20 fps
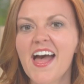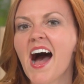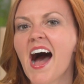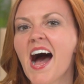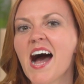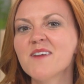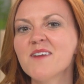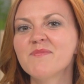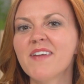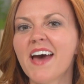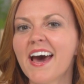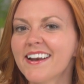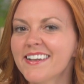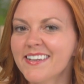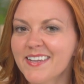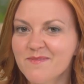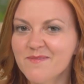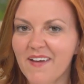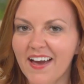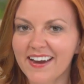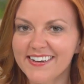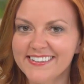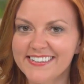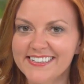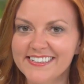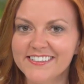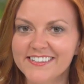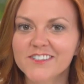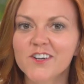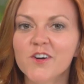I'm Natalie
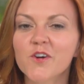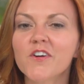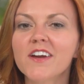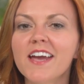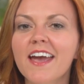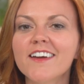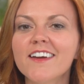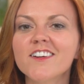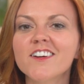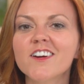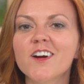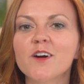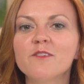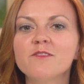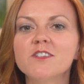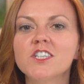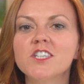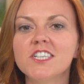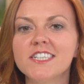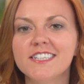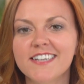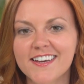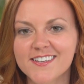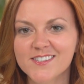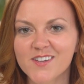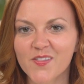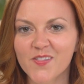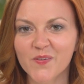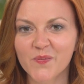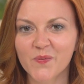MacNeil, creator of
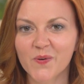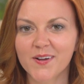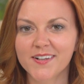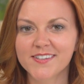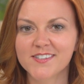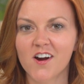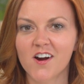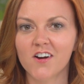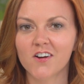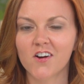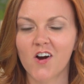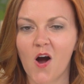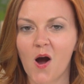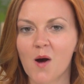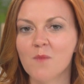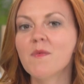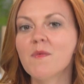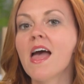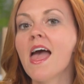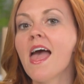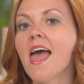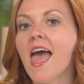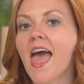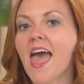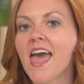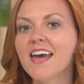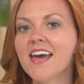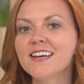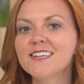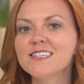SheTakesOnTheWorld.com
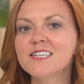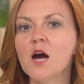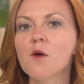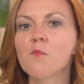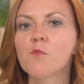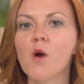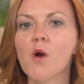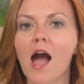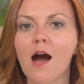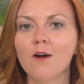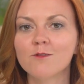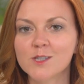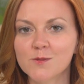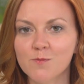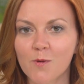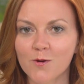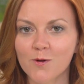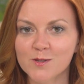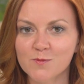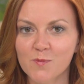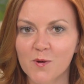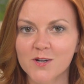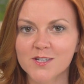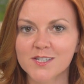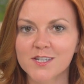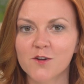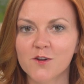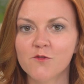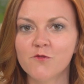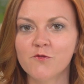and a proud
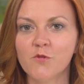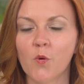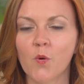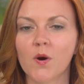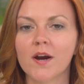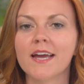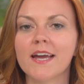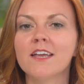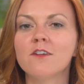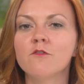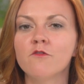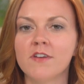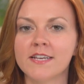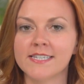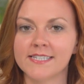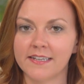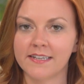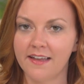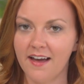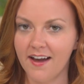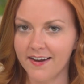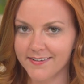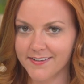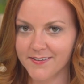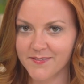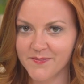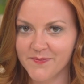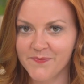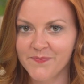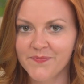spokesperson for Invisalign.
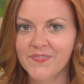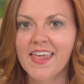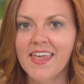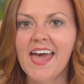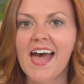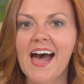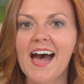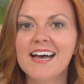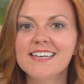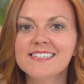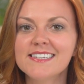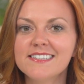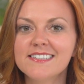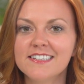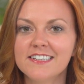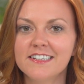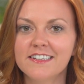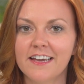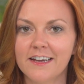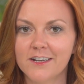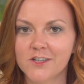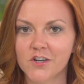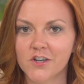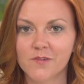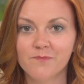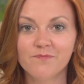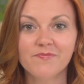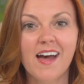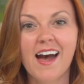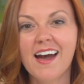As a
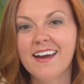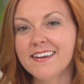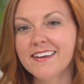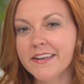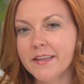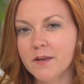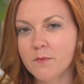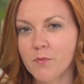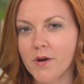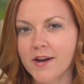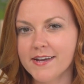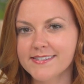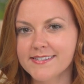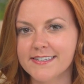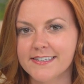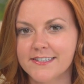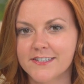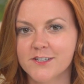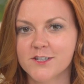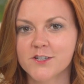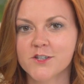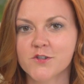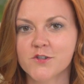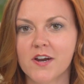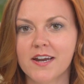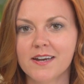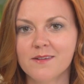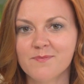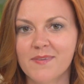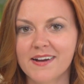teenager, I needed braces to
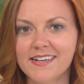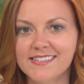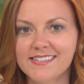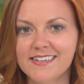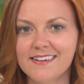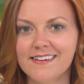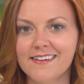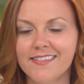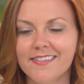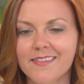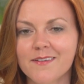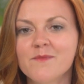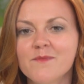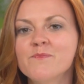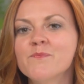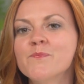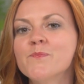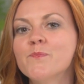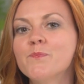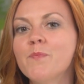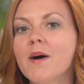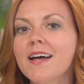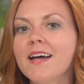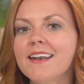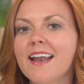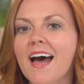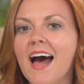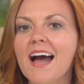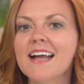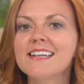straighten my teeth, but
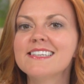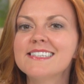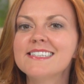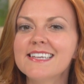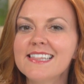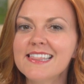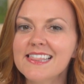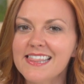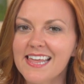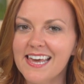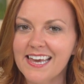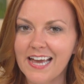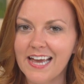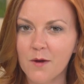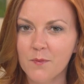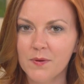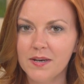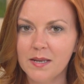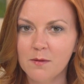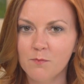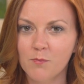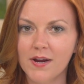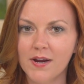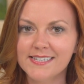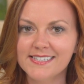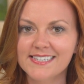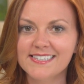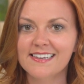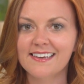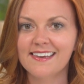I didn't think I would need
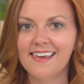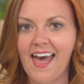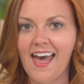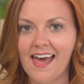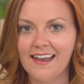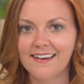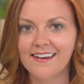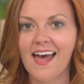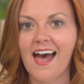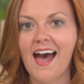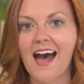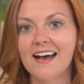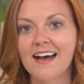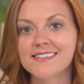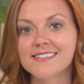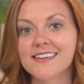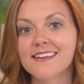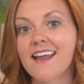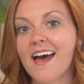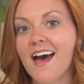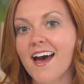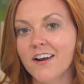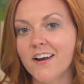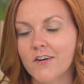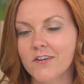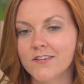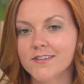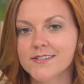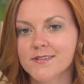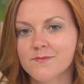braces again as an
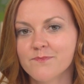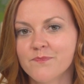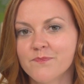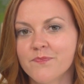adult.